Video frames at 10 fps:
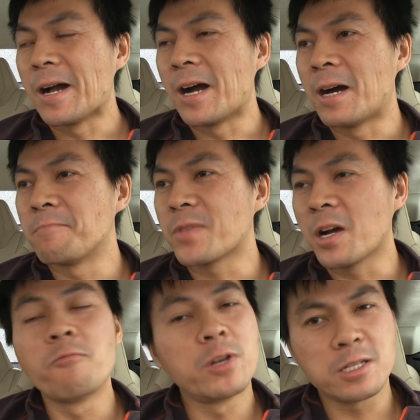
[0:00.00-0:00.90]
they
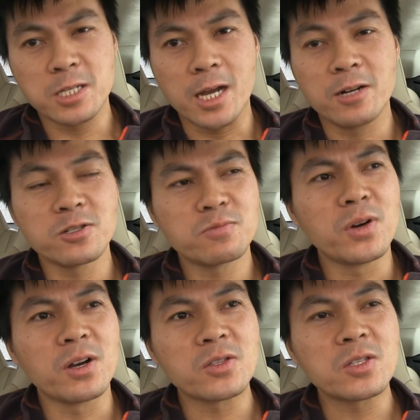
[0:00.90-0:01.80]
are winter tires,
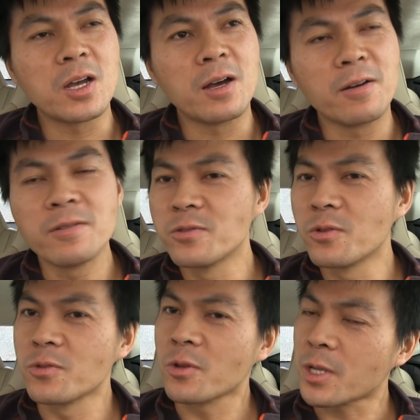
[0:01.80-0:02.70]
but you
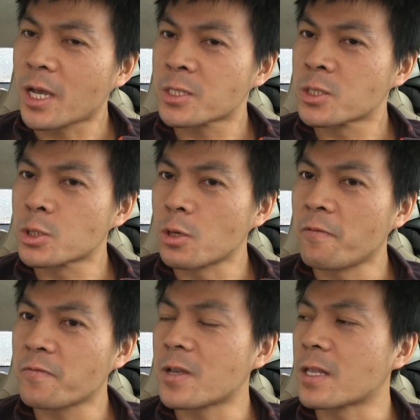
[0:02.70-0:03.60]
know, not as
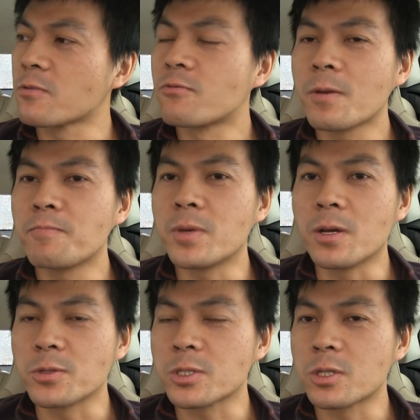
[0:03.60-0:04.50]
soft and
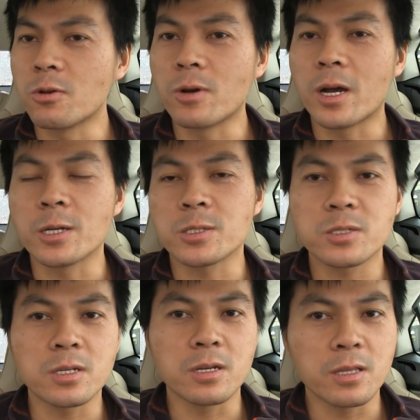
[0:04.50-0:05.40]
grippy on snow
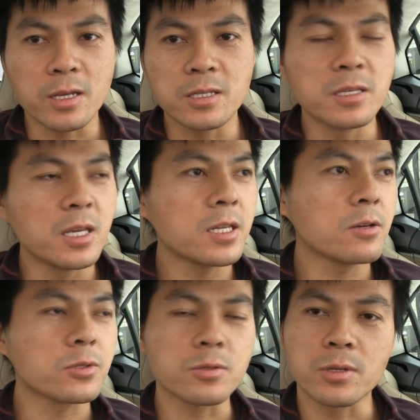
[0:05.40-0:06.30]
as like the
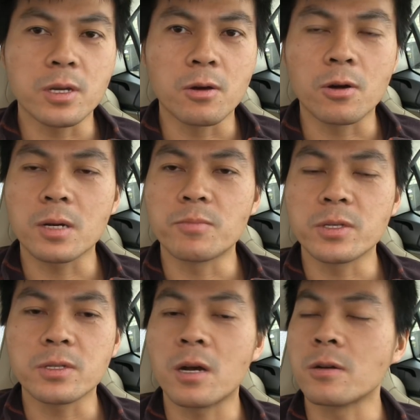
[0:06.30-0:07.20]
Nerios or the
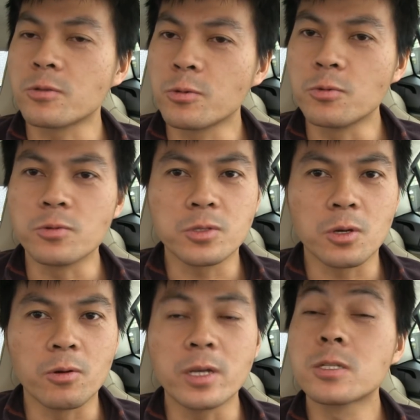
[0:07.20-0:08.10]
Hakkapeliitta R2.
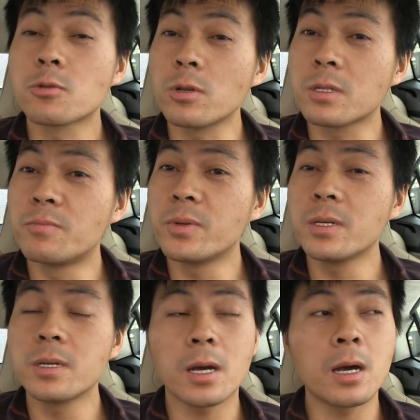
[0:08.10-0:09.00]
So it's going to
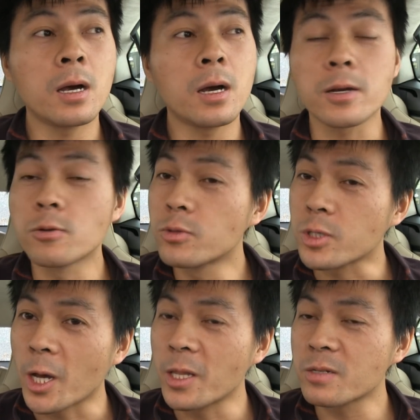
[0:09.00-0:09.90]
be a good
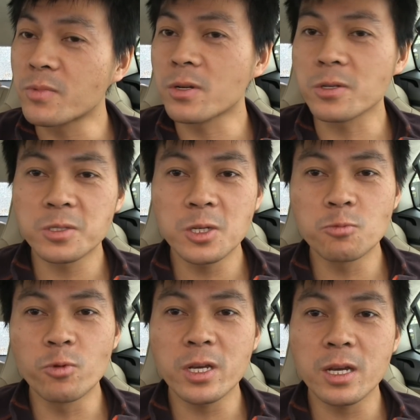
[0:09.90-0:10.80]
challenge, because
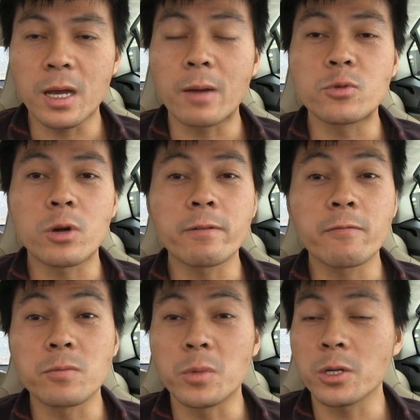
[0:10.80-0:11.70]
this weekend I'm
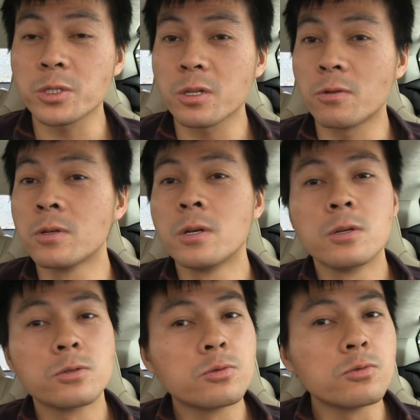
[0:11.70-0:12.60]
driving from Oslo
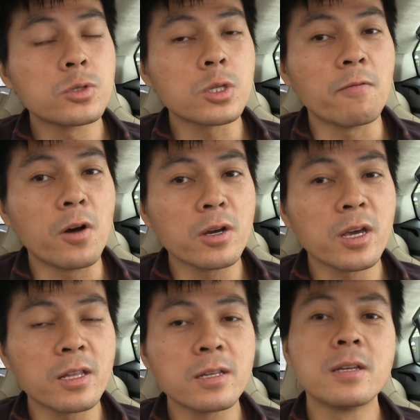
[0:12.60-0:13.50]
to
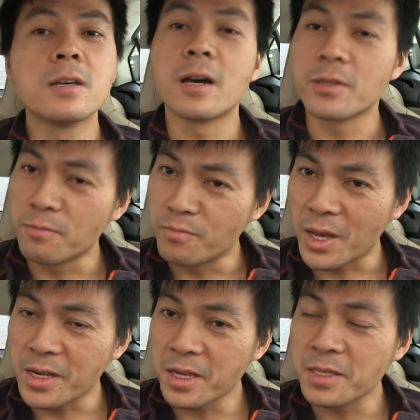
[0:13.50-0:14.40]
Stavanger and then
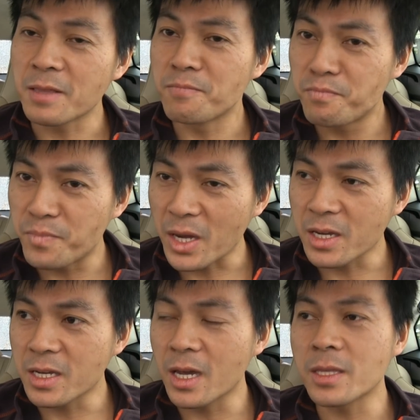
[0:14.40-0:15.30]
Bergen and
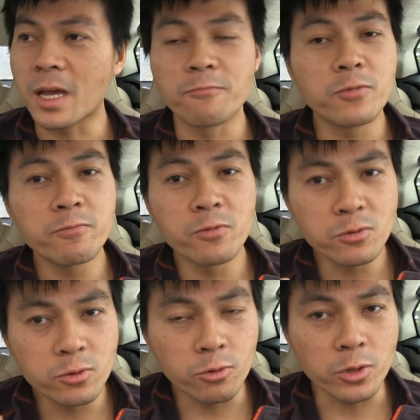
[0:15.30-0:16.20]
back again, and we
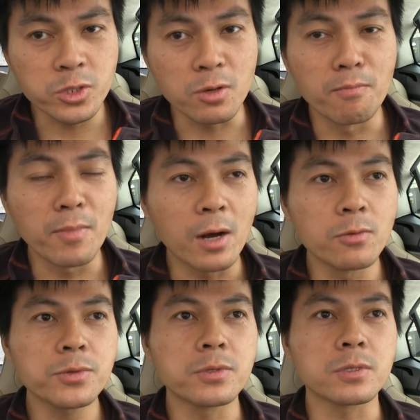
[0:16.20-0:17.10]
will cross some
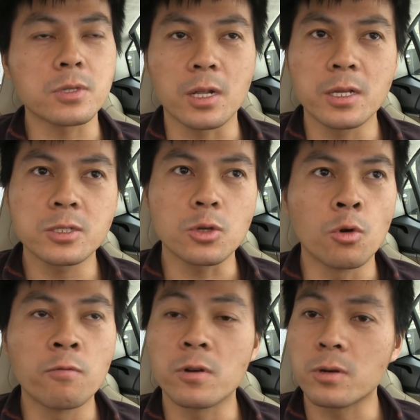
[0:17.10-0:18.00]
mountains, at least
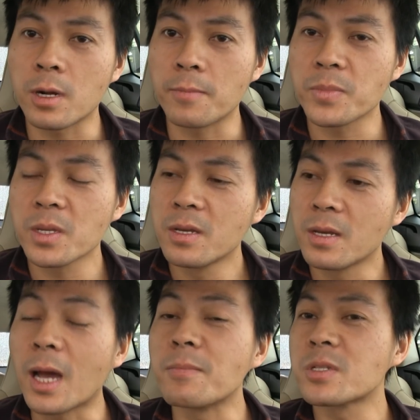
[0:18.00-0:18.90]
over
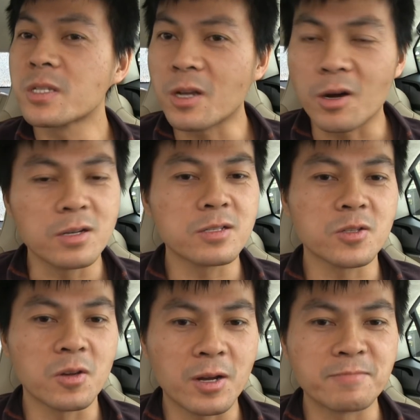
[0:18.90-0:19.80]
Hemsedal.
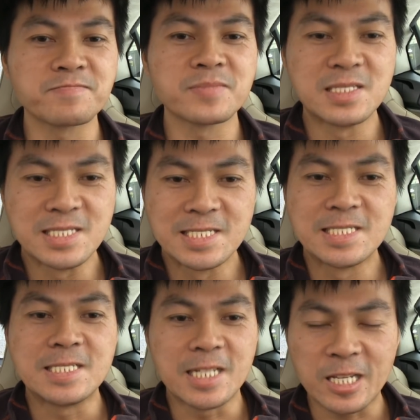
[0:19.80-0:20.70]
So
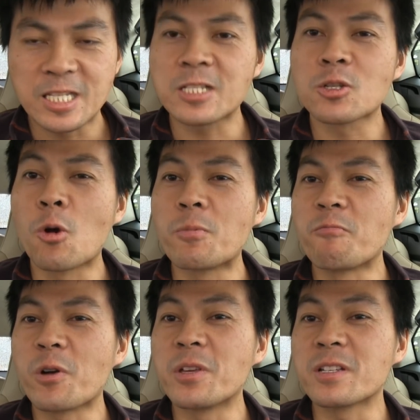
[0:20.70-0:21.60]
yes, let's hope
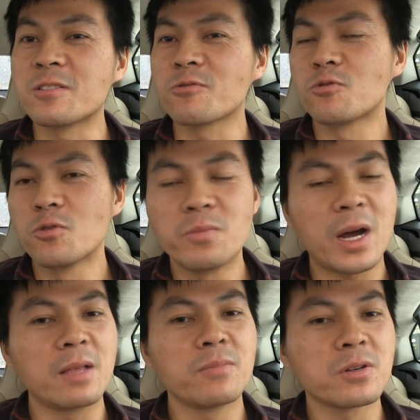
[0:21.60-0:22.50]
the weather is not too
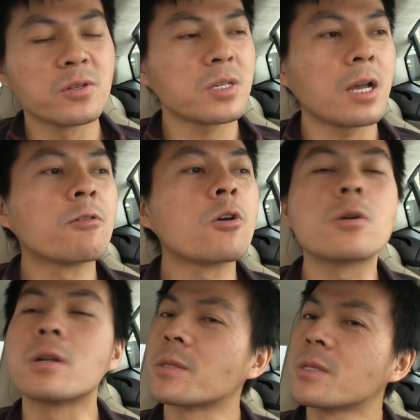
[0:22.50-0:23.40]
bad, because I
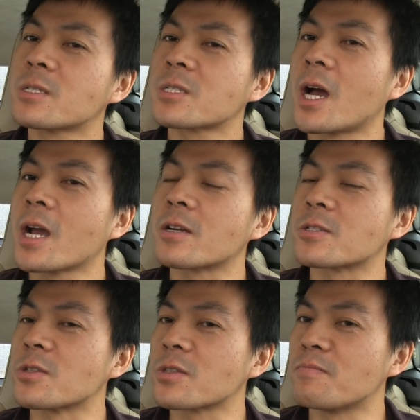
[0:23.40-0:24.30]
heard that these
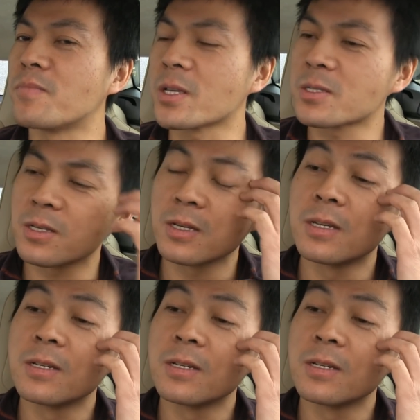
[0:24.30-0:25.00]
tires are not the best.